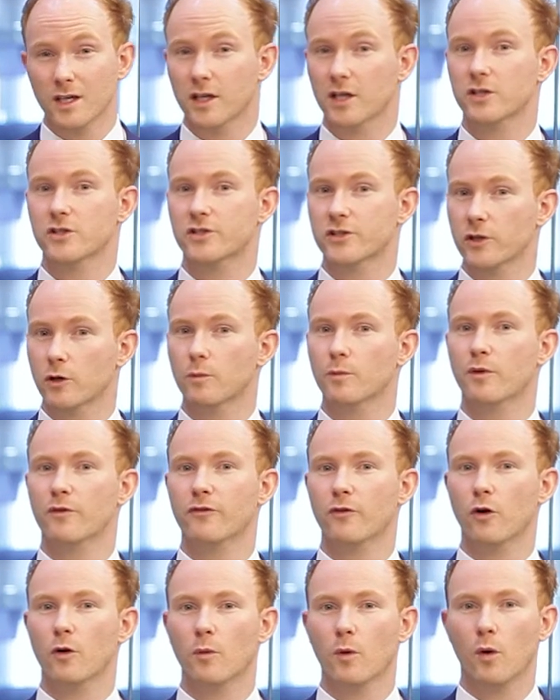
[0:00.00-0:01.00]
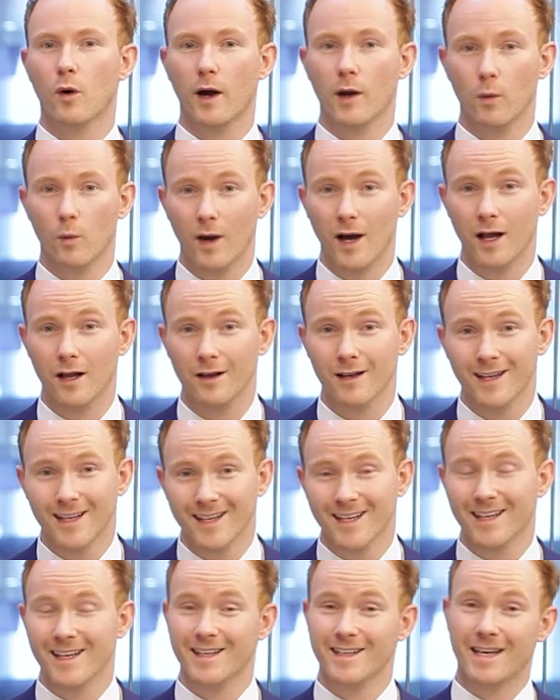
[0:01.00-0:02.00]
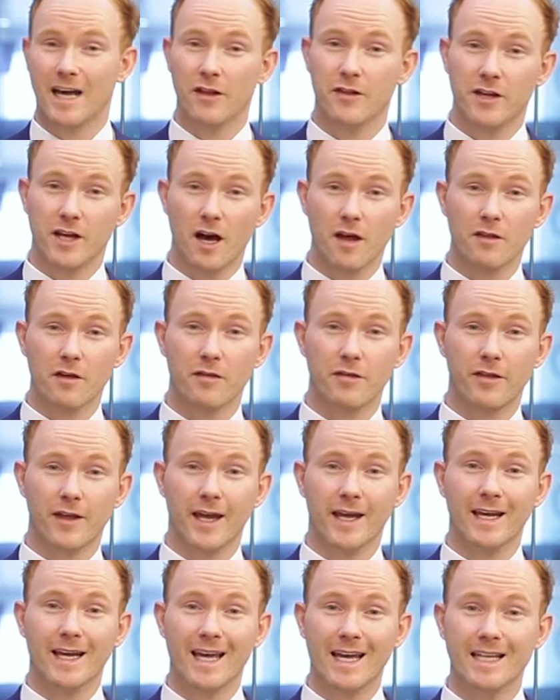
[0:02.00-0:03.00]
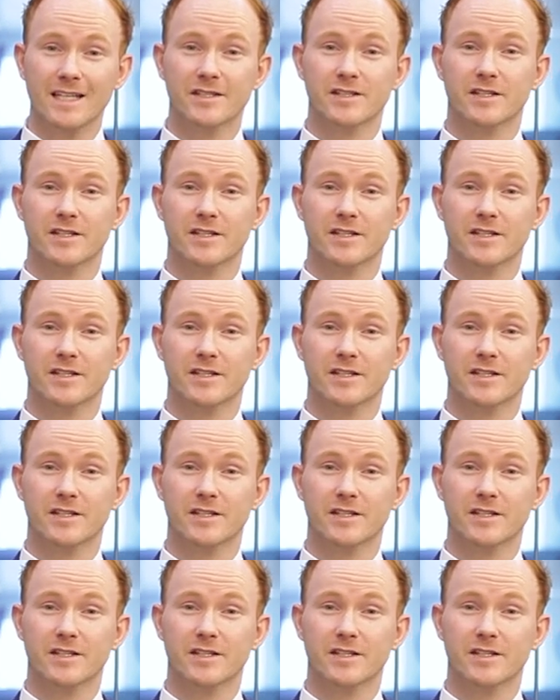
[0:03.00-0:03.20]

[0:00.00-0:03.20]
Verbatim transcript: can still perform quite well. Now, the other thing is